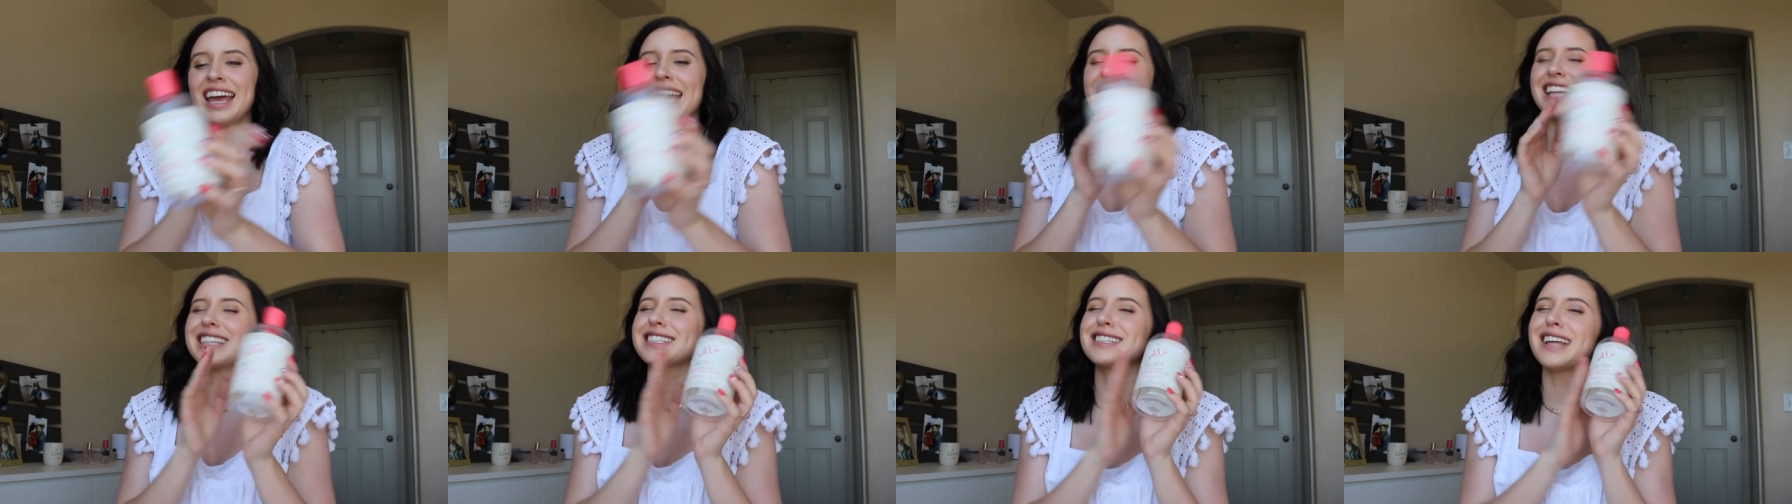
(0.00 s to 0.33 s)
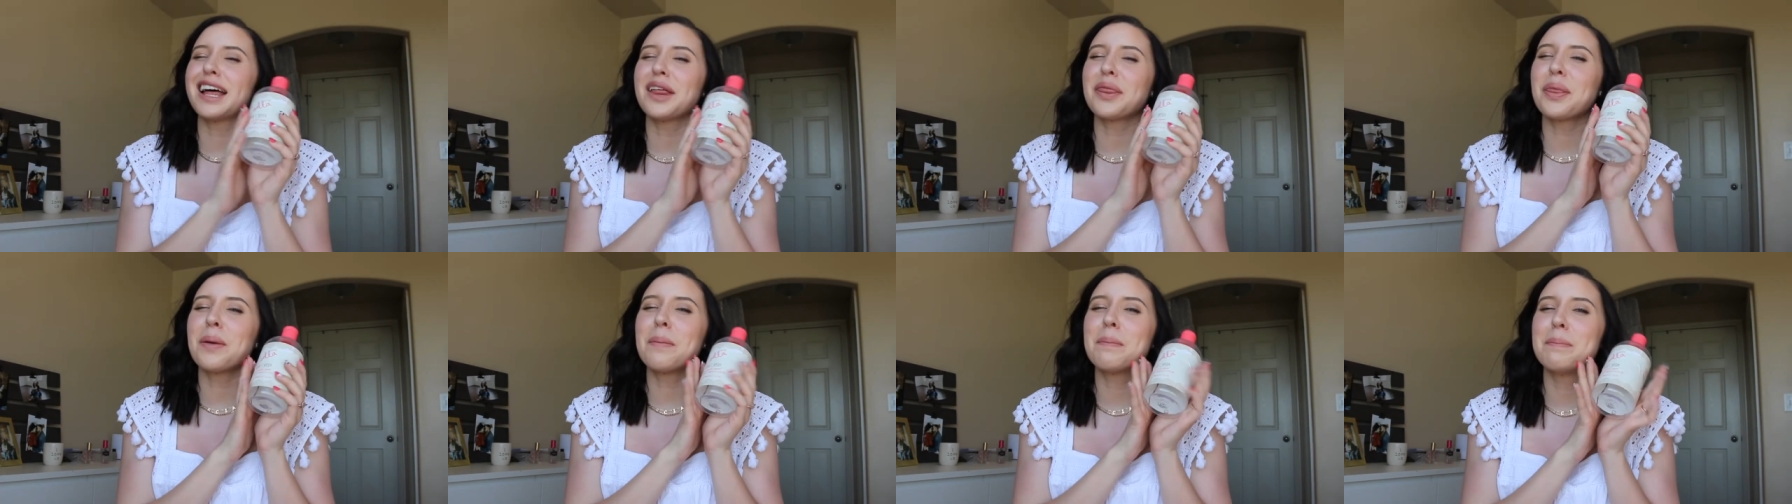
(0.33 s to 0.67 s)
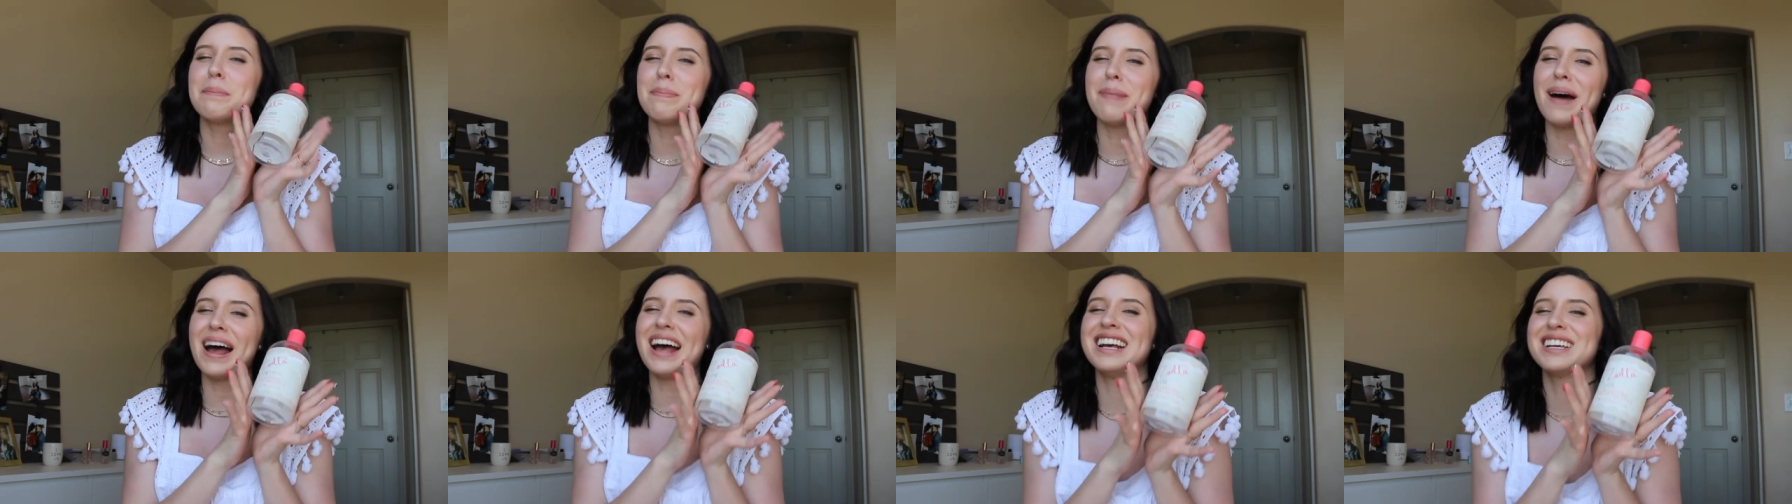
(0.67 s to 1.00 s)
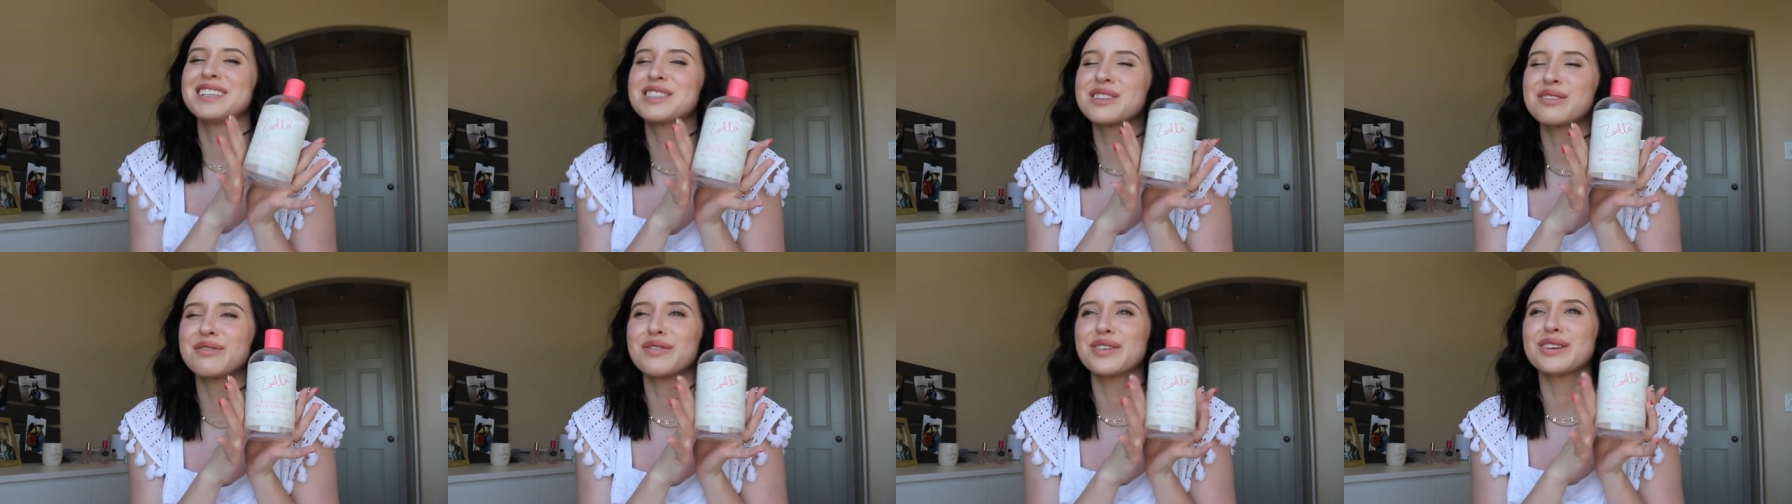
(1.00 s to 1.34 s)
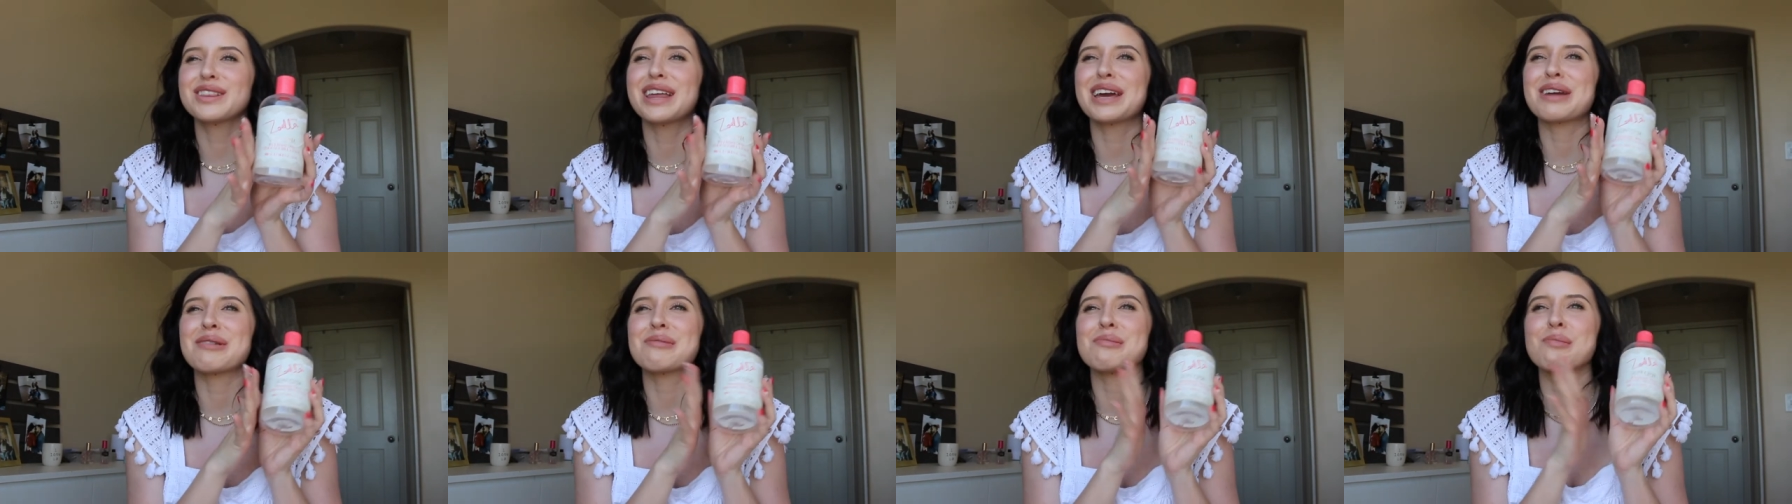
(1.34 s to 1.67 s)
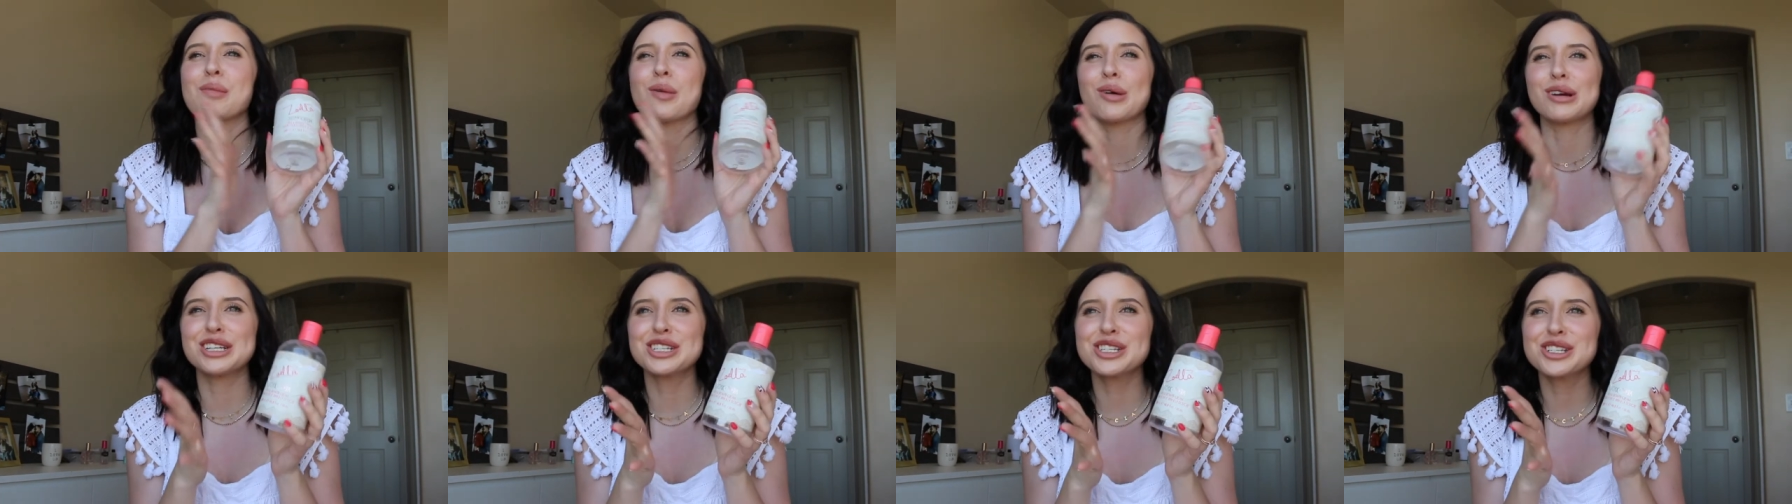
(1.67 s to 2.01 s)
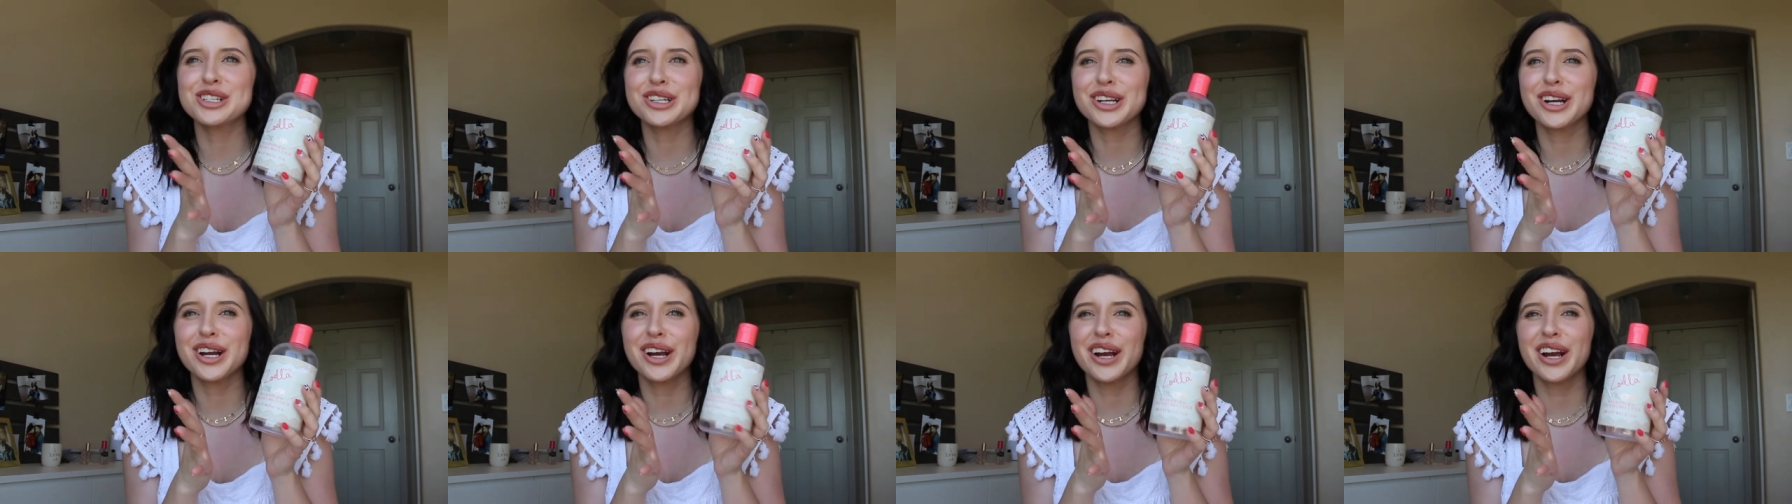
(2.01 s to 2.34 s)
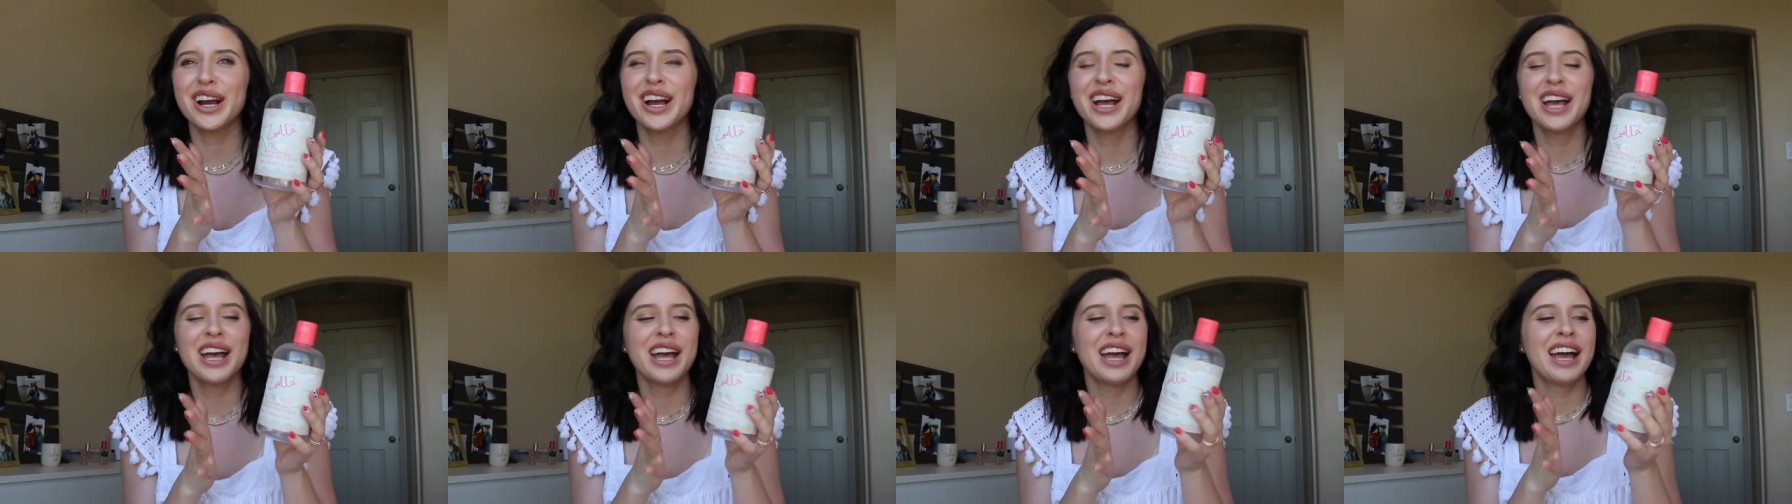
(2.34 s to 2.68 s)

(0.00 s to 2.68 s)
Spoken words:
It's not the best for like moisture.